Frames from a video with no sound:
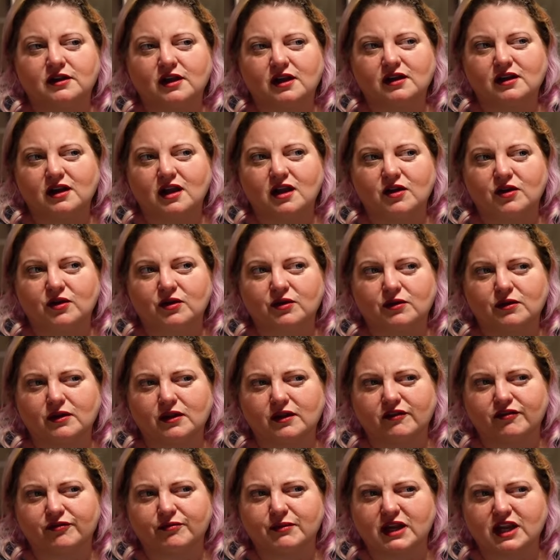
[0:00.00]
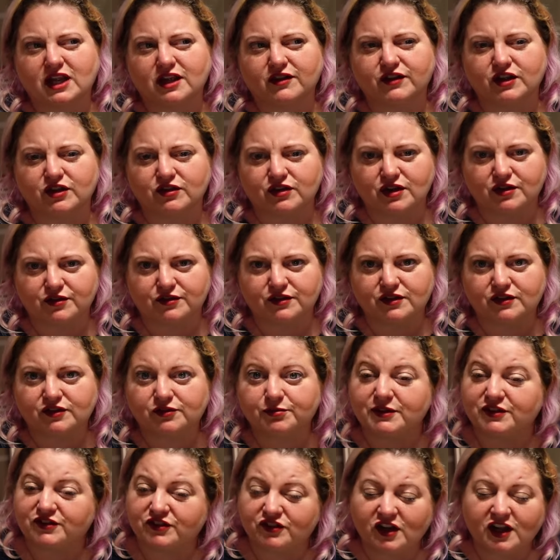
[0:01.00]
know if many of you know this,
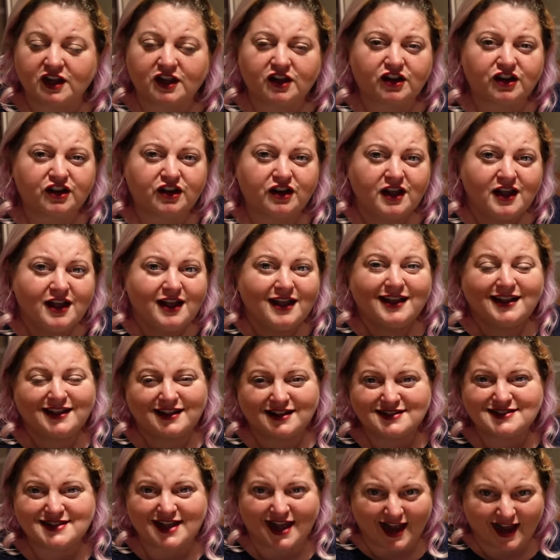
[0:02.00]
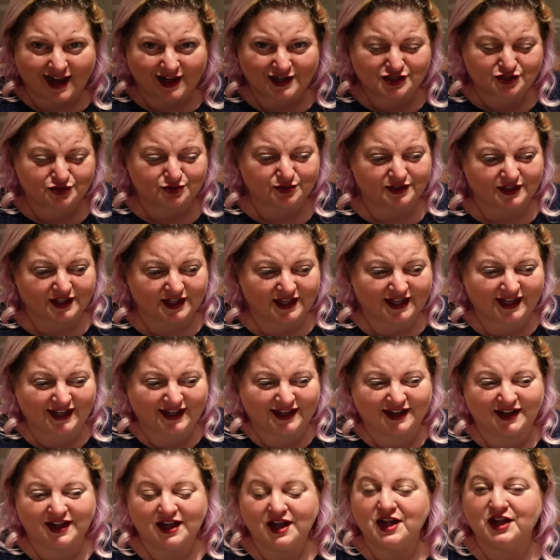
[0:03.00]
but Snicker is
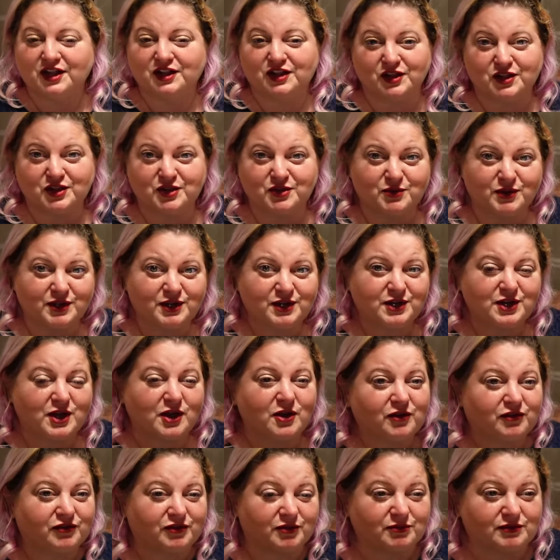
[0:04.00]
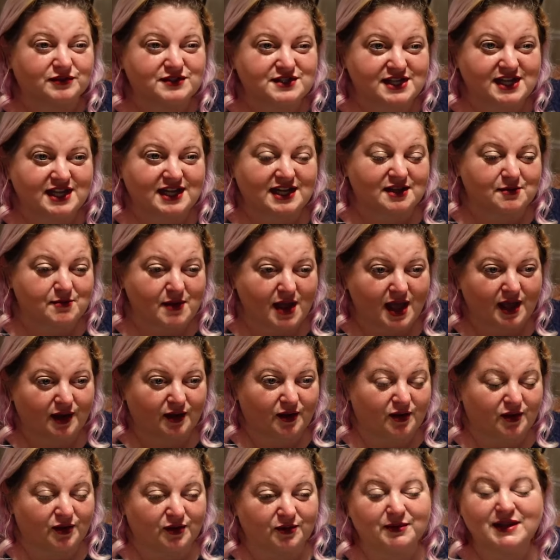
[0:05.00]
actually, though you wouldn't know from seeing him at
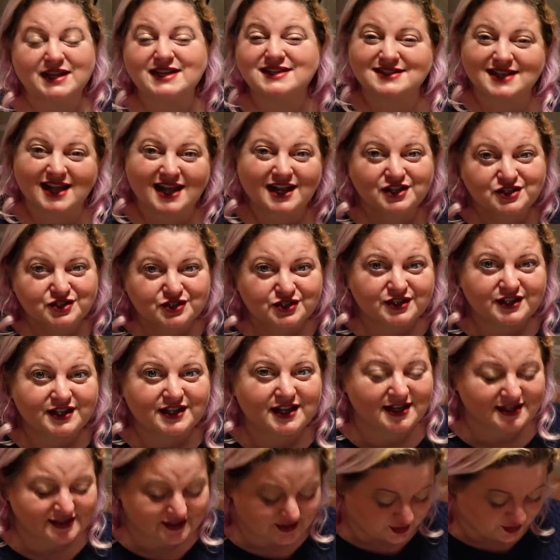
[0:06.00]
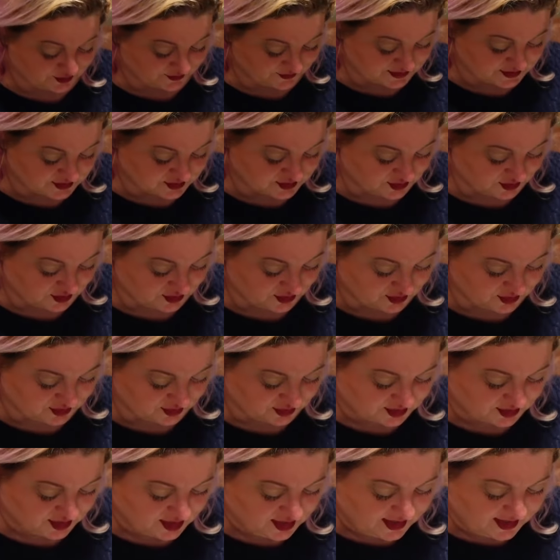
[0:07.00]
home, he's actually a service
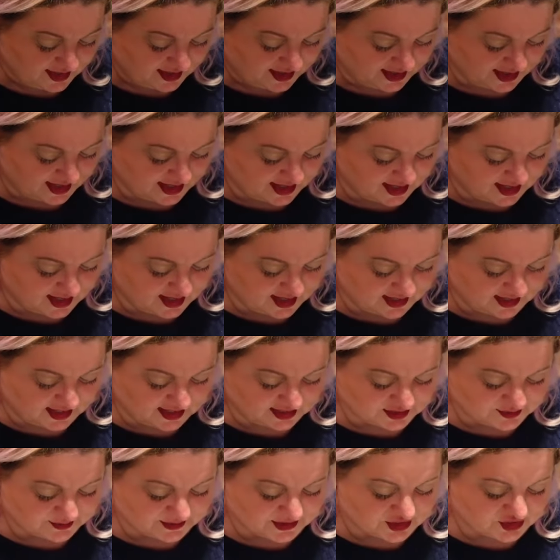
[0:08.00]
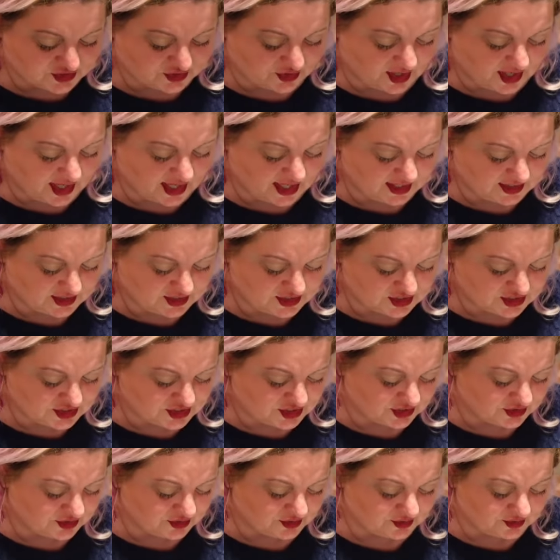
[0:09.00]
dog and has been trained to
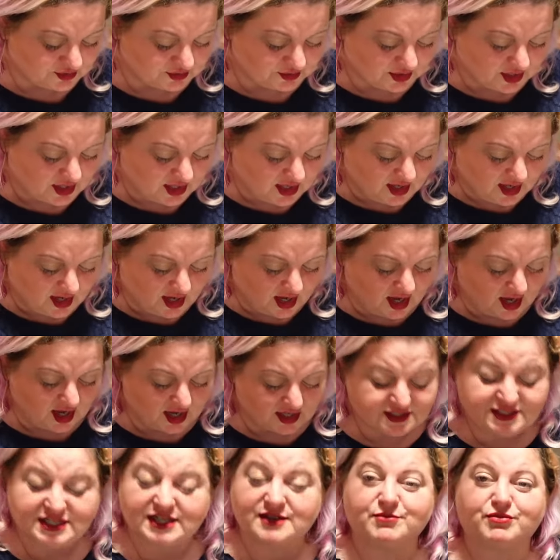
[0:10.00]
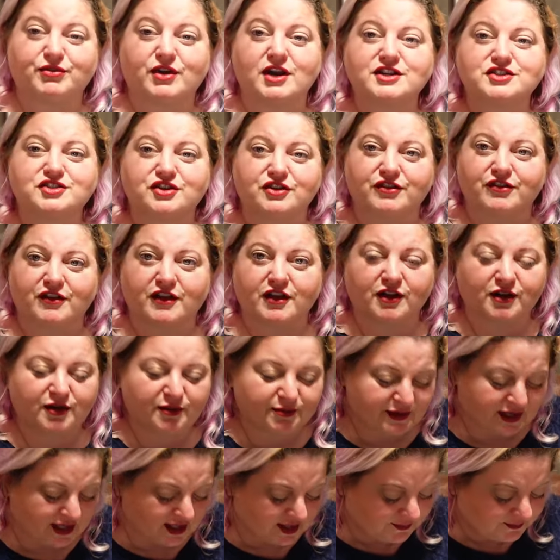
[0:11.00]
do deep pressure
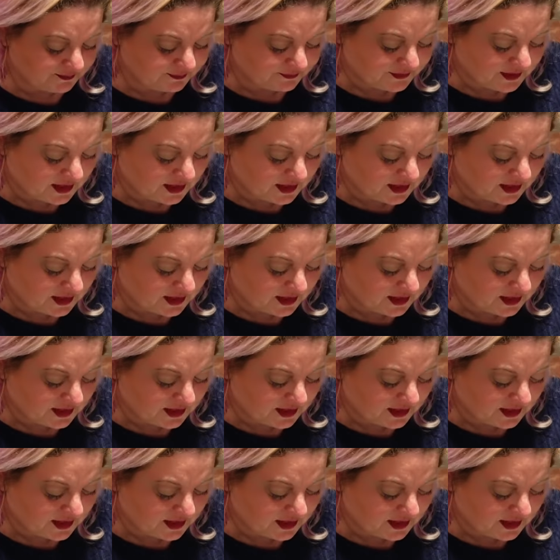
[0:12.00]
therapy.